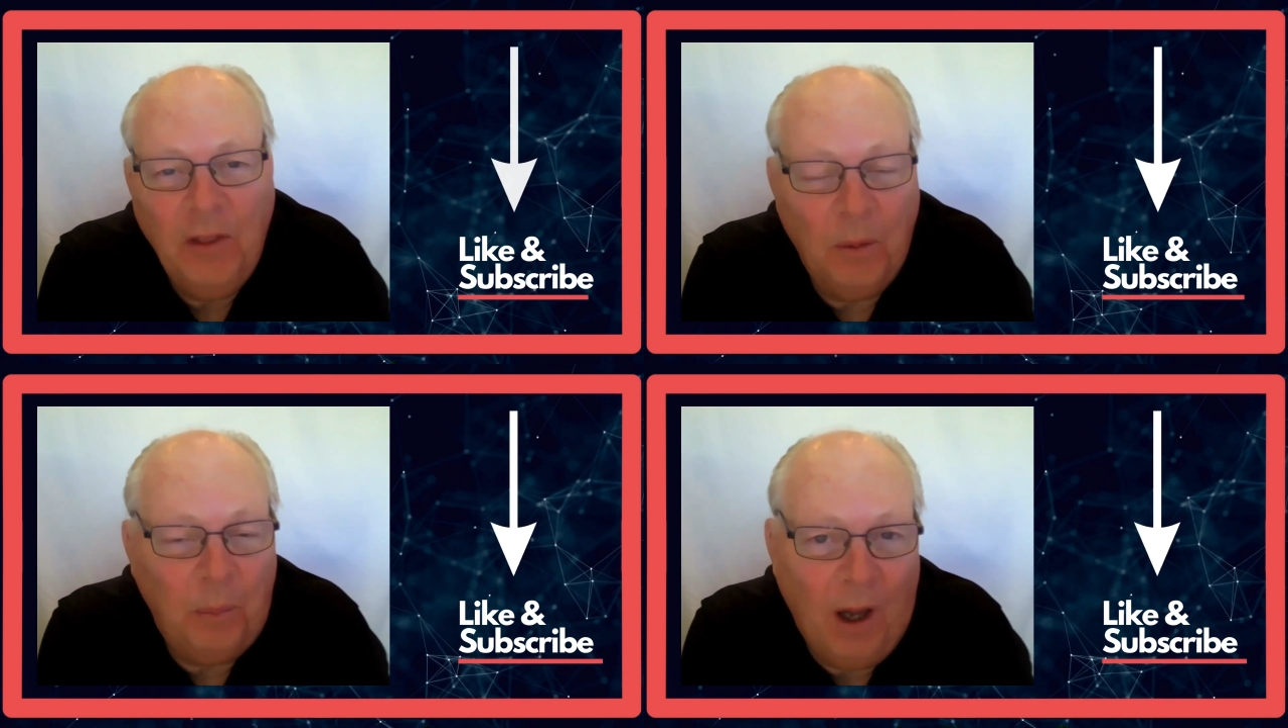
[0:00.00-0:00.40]

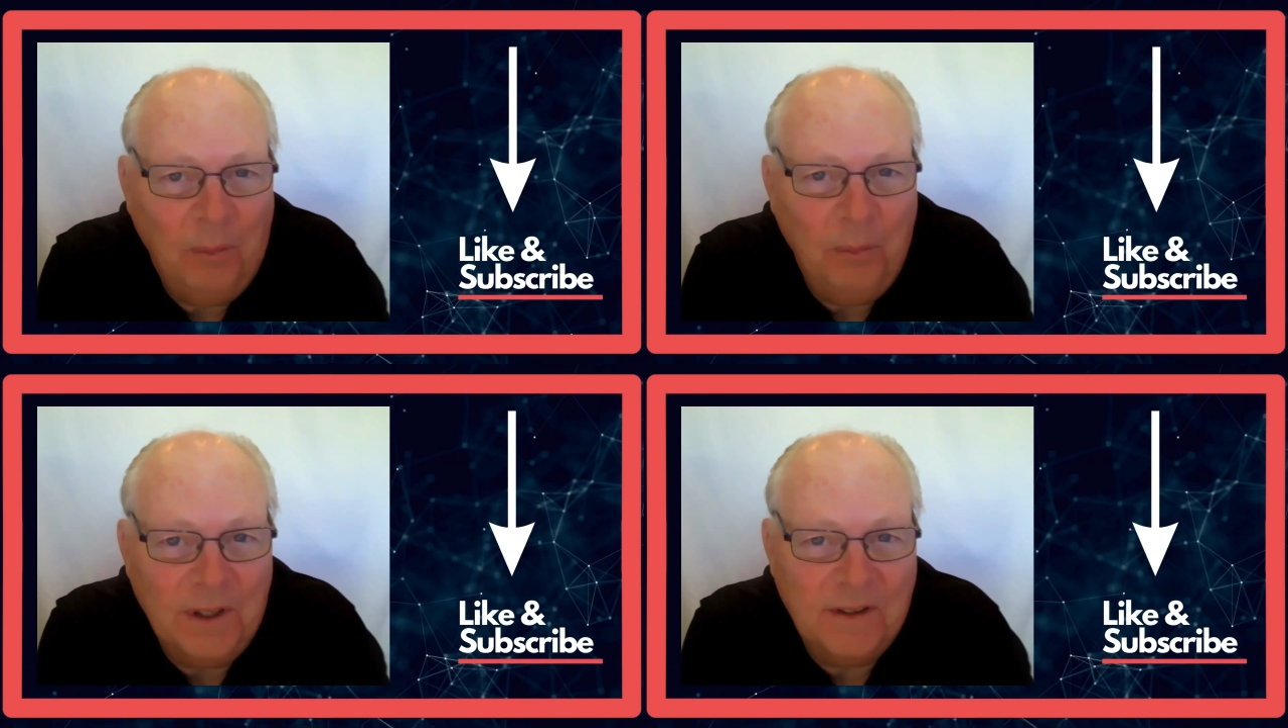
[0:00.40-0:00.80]
the
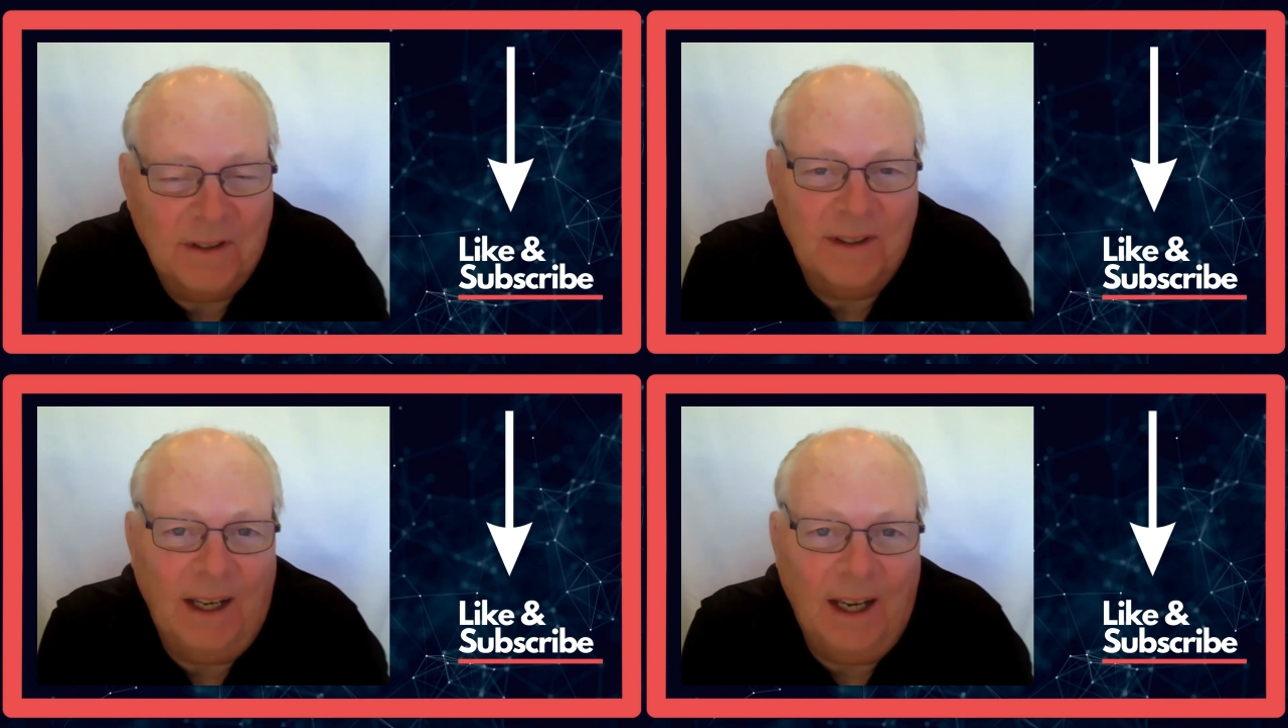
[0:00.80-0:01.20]
problem is
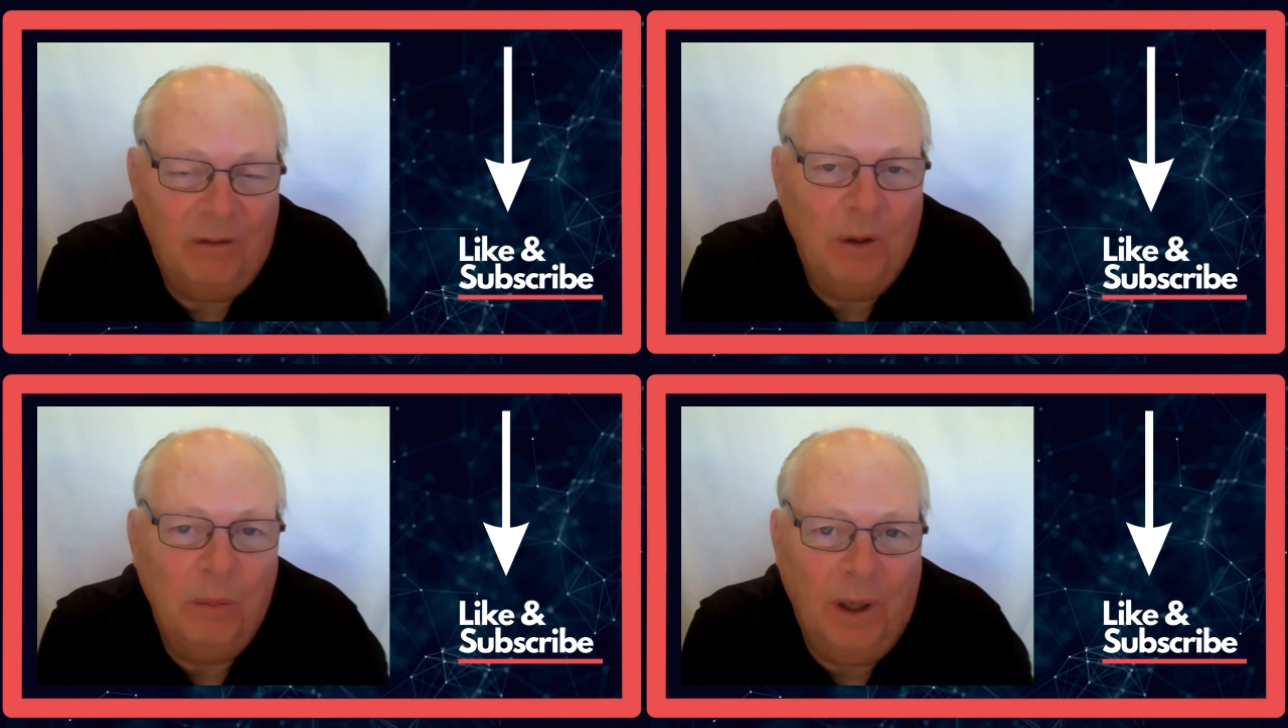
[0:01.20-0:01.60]
that
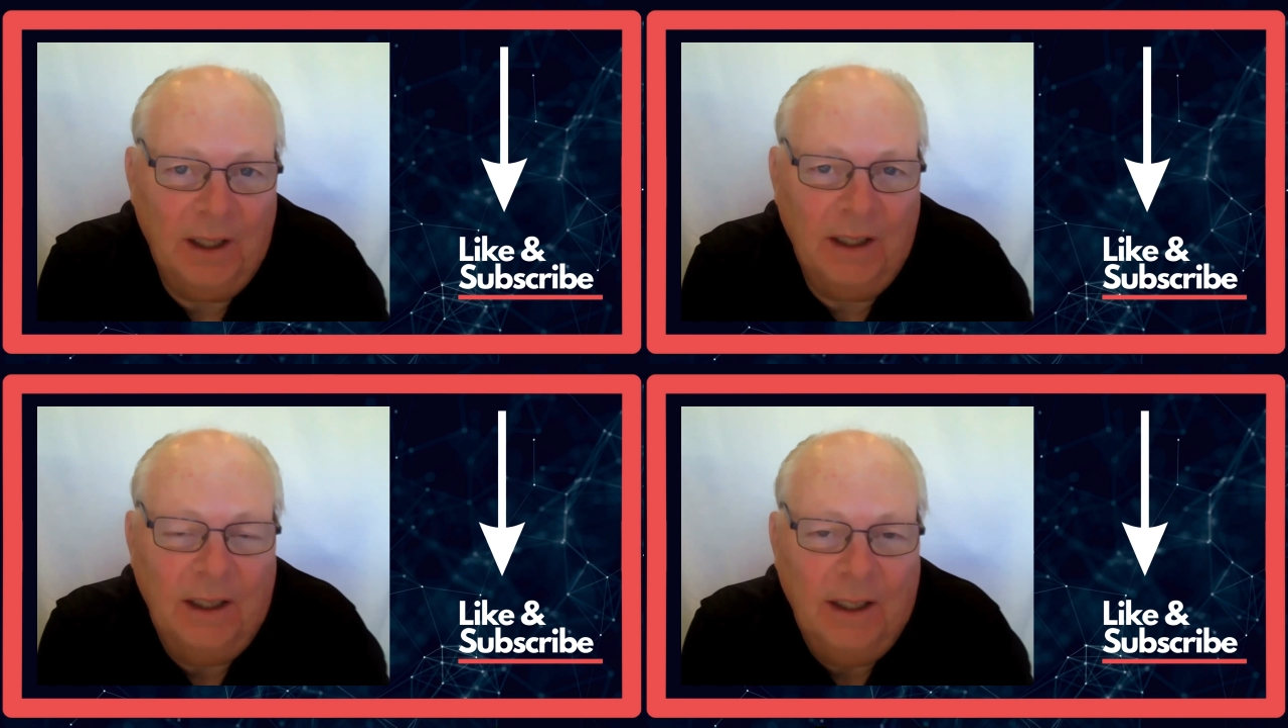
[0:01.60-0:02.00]

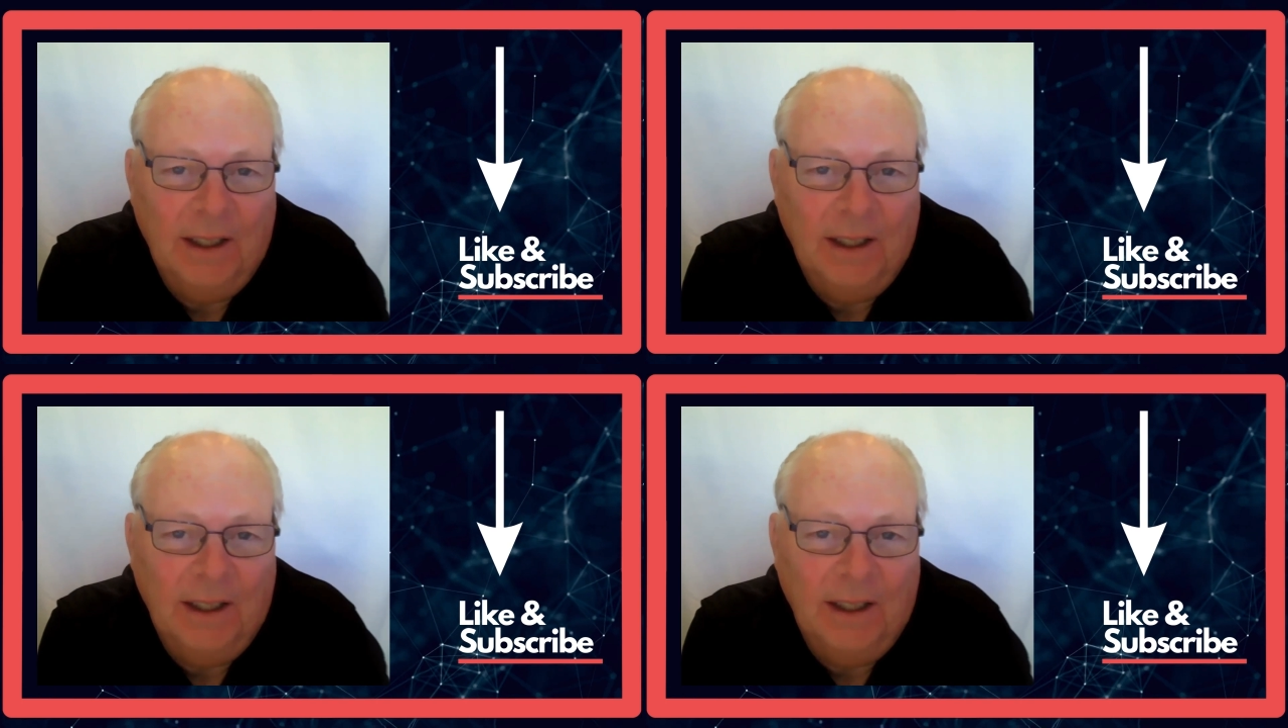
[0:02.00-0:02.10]
everybody